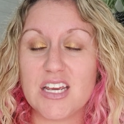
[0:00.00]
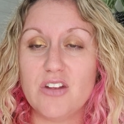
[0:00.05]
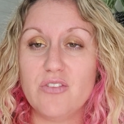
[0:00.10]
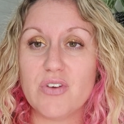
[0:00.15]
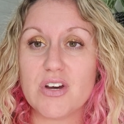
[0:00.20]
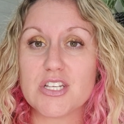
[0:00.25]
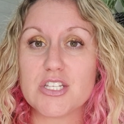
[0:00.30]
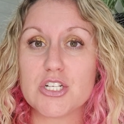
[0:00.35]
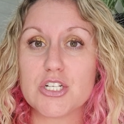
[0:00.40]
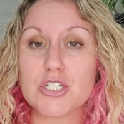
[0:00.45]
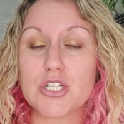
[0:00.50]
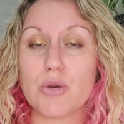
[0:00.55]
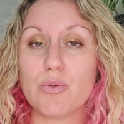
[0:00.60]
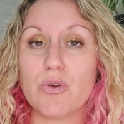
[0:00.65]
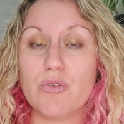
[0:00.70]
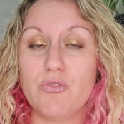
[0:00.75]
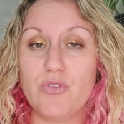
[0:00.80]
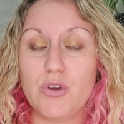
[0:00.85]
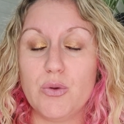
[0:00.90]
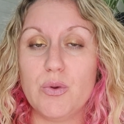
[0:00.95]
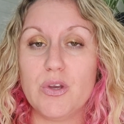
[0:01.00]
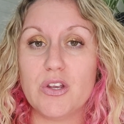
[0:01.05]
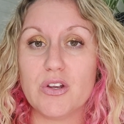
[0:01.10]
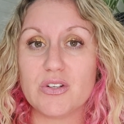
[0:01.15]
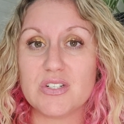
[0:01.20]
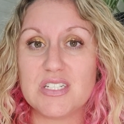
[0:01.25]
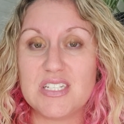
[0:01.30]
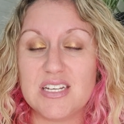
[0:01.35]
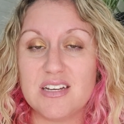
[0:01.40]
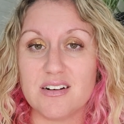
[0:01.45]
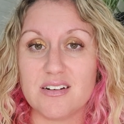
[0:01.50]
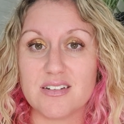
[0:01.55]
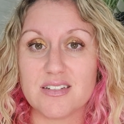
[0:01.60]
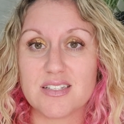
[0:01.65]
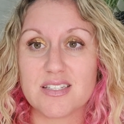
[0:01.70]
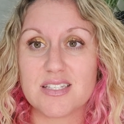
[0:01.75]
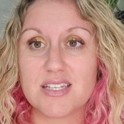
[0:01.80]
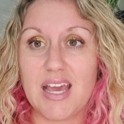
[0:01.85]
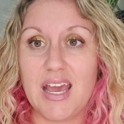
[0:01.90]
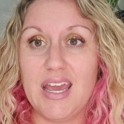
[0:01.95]
investors are reviewing your
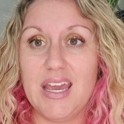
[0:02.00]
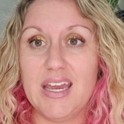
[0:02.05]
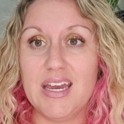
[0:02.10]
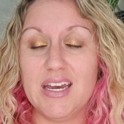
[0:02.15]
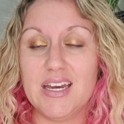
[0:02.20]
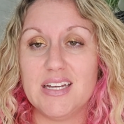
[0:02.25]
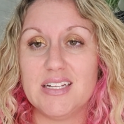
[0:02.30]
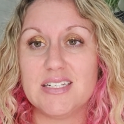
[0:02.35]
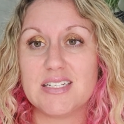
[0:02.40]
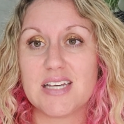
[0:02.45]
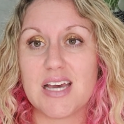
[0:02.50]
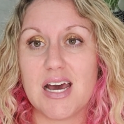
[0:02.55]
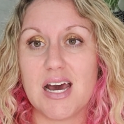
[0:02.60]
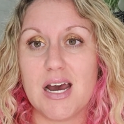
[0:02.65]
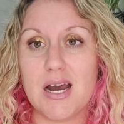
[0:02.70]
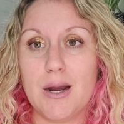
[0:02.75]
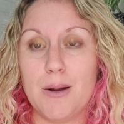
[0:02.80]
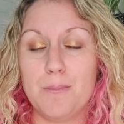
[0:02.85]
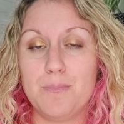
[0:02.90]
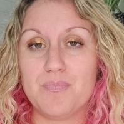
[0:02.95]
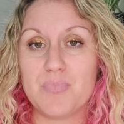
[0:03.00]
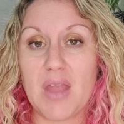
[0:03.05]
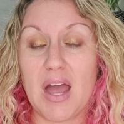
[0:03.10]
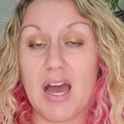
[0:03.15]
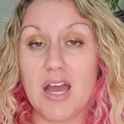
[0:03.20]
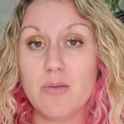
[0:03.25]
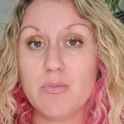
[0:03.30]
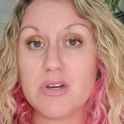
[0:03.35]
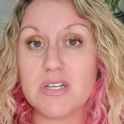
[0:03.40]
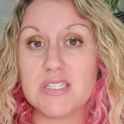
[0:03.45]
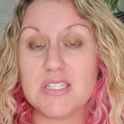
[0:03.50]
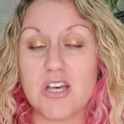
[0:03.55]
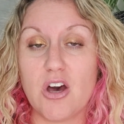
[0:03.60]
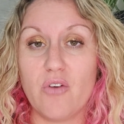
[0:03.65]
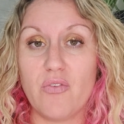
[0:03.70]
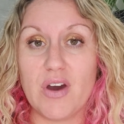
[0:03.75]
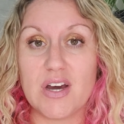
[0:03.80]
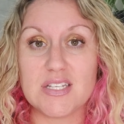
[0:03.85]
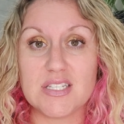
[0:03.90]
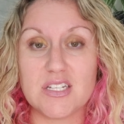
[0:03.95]
deals. And I
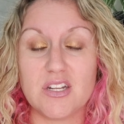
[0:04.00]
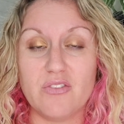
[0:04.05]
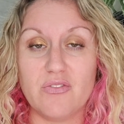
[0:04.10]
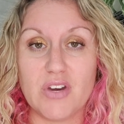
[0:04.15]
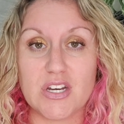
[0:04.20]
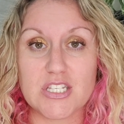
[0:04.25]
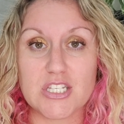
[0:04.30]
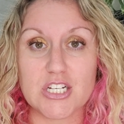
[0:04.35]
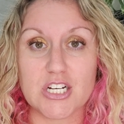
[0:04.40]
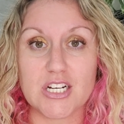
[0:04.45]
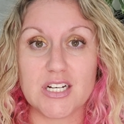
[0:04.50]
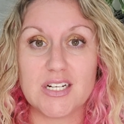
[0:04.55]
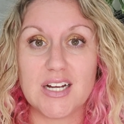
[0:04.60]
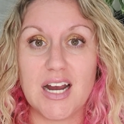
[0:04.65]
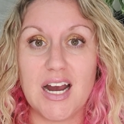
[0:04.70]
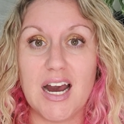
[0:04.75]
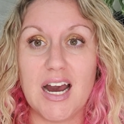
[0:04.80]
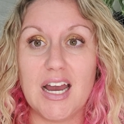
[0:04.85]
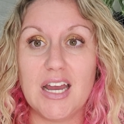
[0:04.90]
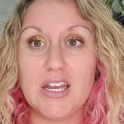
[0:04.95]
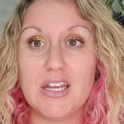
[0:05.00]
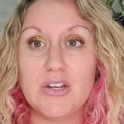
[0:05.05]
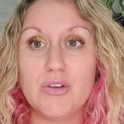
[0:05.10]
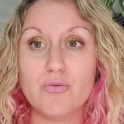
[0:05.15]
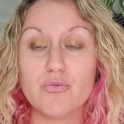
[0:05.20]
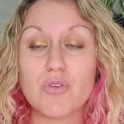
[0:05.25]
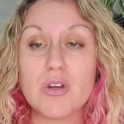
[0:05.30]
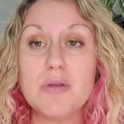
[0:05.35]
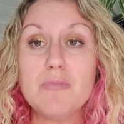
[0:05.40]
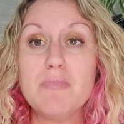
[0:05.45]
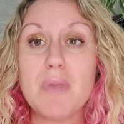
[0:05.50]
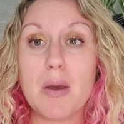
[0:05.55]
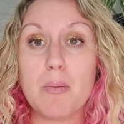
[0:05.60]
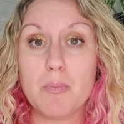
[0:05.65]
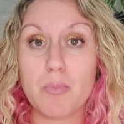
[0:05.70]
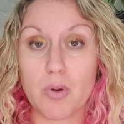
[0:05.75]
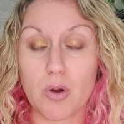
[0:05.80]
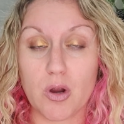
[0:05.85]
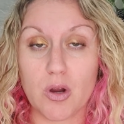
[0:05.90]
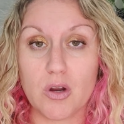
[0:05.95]
myself, as an investor, I
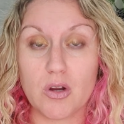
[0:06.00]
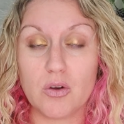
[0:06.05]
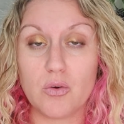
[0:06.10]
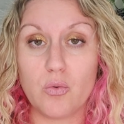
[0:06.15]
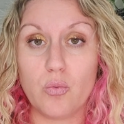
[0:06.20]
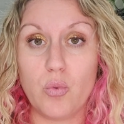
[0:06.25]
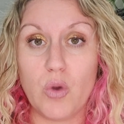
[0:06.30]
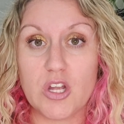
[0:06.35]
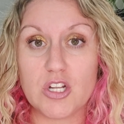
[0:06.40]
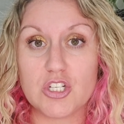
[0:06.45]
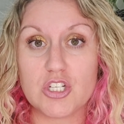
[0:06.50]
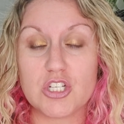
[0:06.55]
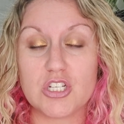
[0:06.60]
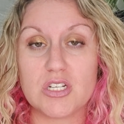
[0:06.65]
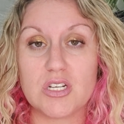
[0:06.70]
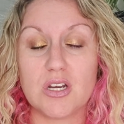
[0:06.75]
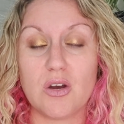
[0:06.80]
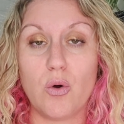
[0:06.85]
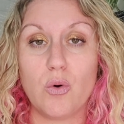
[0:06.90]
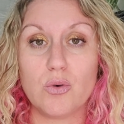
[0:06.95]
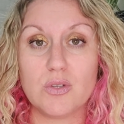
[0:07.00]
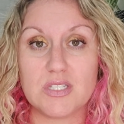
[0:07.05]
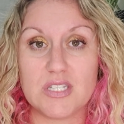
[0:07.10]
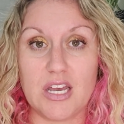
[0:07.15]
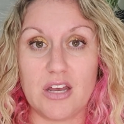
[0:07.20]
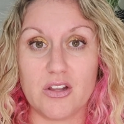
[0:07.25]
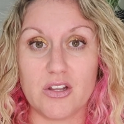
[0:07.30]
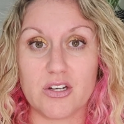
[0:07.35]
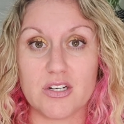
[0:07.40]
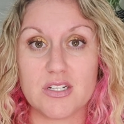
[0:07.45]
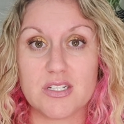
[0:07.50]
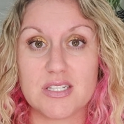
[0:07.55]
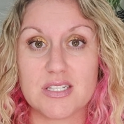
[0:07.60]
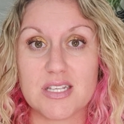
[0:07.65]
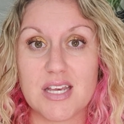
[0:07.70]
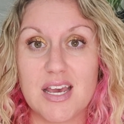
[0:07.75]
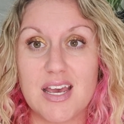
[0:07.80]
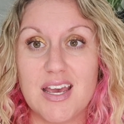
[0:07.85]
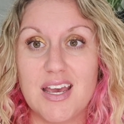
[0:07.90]
remember which wholesalers